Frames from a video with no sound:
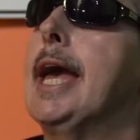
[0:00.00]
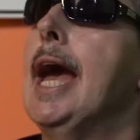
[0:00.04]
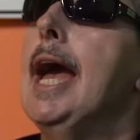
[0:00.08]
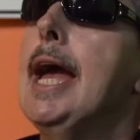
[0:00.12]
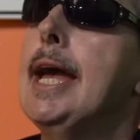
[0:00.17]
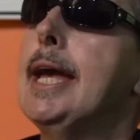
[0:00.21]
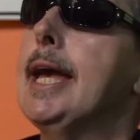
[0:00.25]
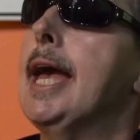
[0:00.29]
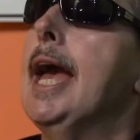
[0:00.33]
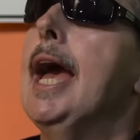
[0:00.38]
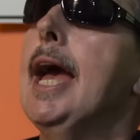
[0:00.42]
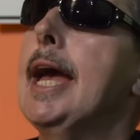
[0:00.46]
The
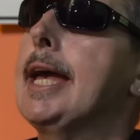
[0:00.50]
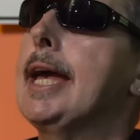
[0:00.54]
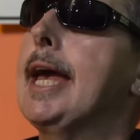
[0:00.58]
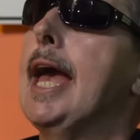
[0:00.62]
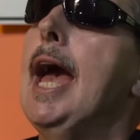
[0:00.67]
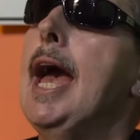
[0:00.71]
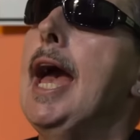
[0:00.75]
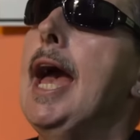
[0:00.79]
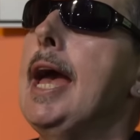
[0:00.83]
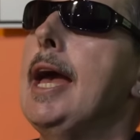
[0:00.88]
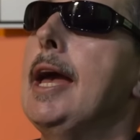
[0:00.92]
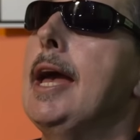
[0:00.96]

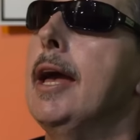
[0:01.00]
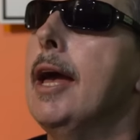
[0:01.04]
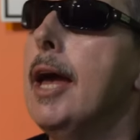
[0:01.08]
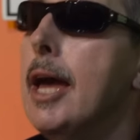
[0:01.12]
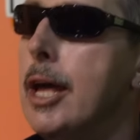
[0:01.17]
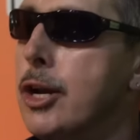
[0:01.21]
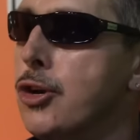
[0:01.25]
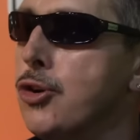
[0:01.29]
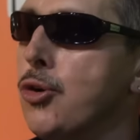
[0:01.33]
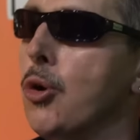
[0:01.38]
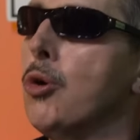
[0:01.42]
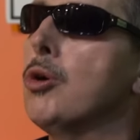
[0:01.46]
KKK
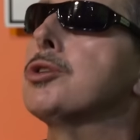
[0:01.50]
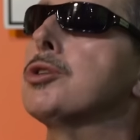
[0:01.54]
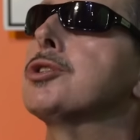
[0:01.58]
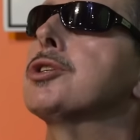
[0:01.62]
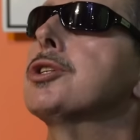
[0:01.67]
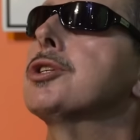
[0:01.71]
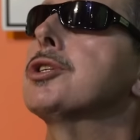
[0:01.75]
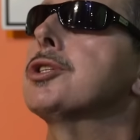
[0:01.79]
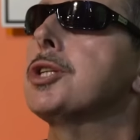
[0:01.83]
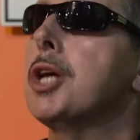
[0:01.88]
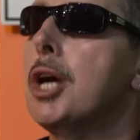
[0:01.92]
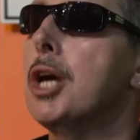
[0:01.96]

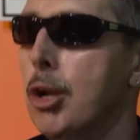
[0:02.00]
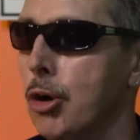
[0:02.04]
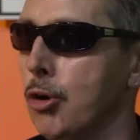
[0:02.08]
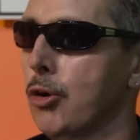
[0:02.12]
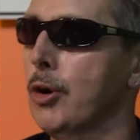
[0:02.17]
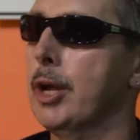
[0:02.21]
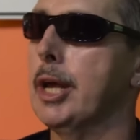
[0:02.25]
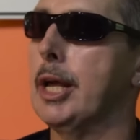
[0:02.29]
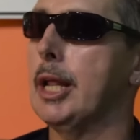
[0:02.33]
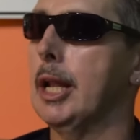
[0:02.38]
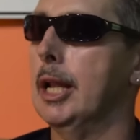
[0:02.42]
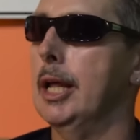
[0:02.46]
endorses
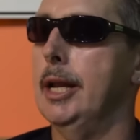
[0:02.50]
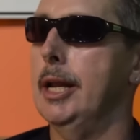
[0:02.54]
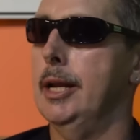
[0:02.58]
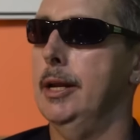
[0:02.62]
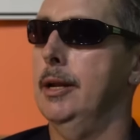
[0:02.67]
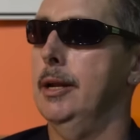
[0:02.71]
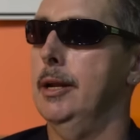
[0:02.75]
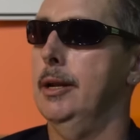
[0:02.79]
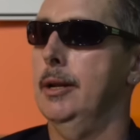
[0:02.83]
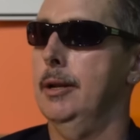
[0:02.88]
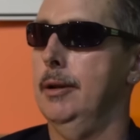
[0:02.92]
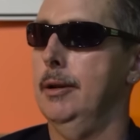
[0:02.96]
Hillary
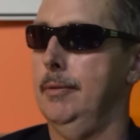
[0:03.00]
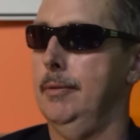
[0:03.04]
Clinton.